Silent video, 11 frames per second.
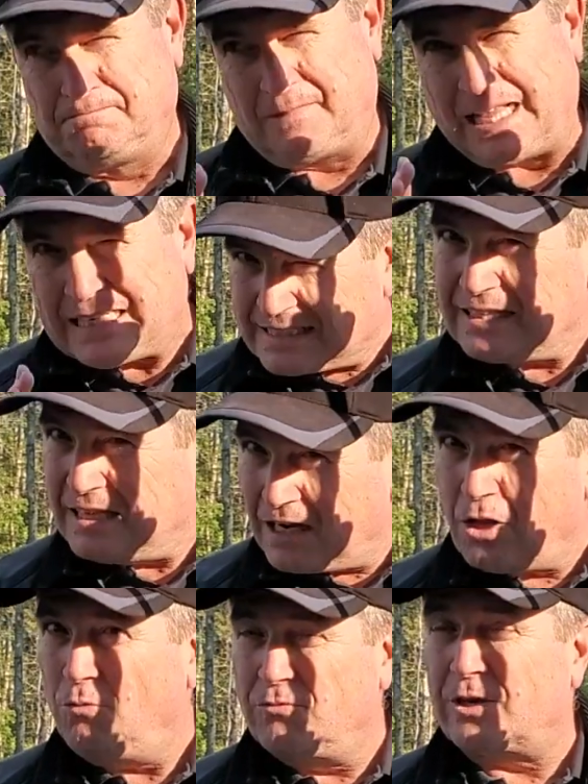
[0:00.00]
That's a little
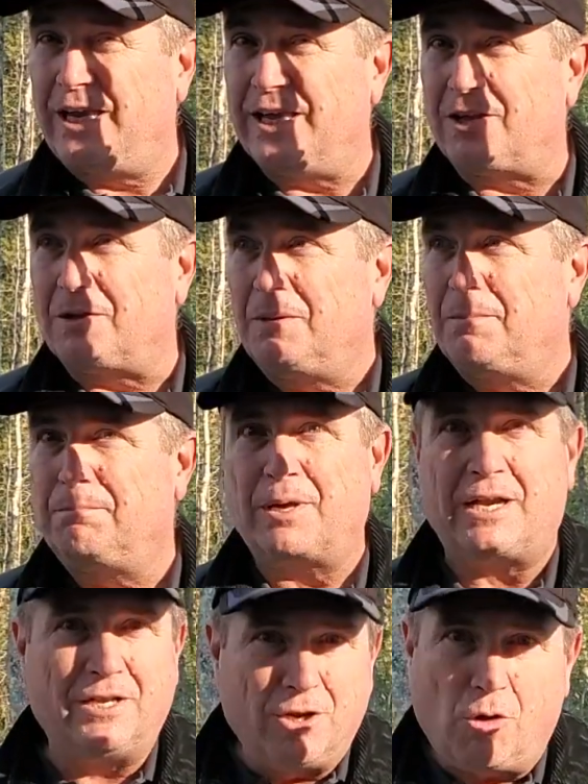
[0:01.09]
overkill, but
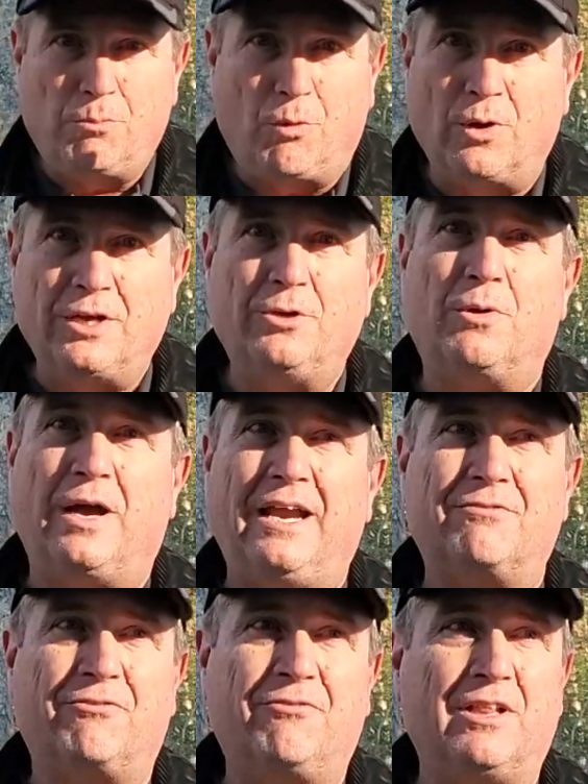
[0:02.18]
at no point do I
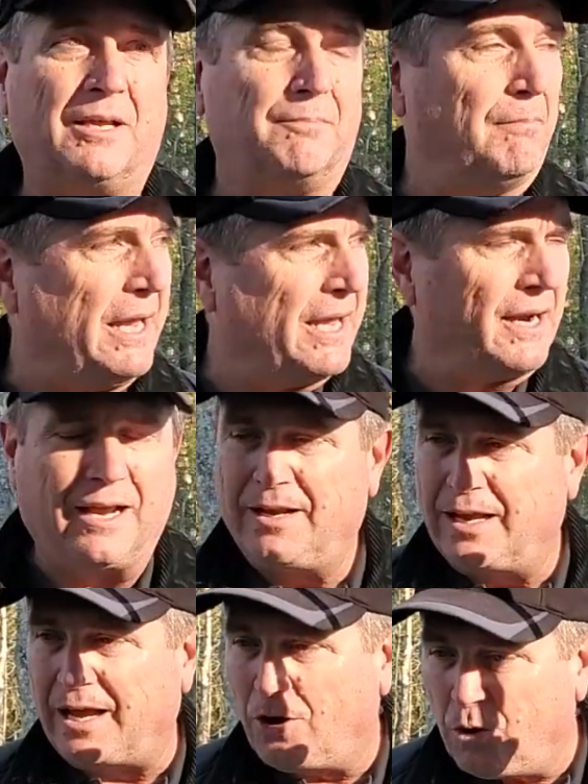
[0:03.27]
ever feel like, man, I,
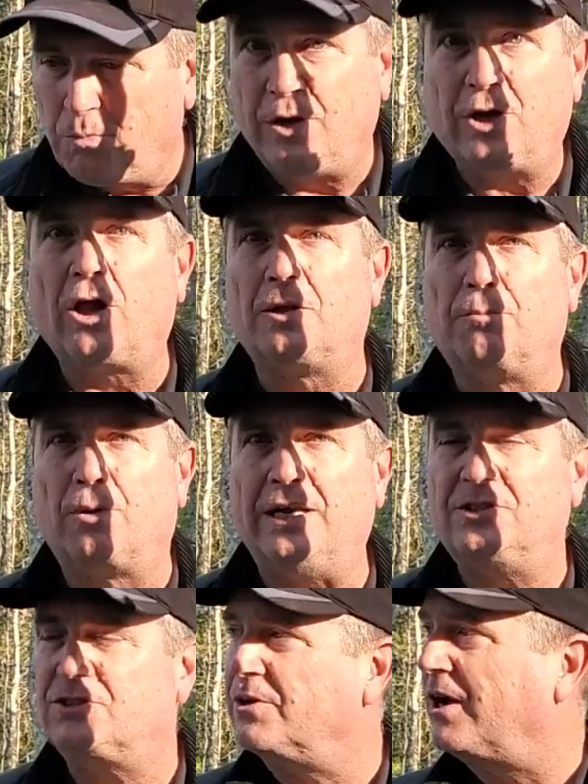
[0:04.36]
I hope we call a break soon.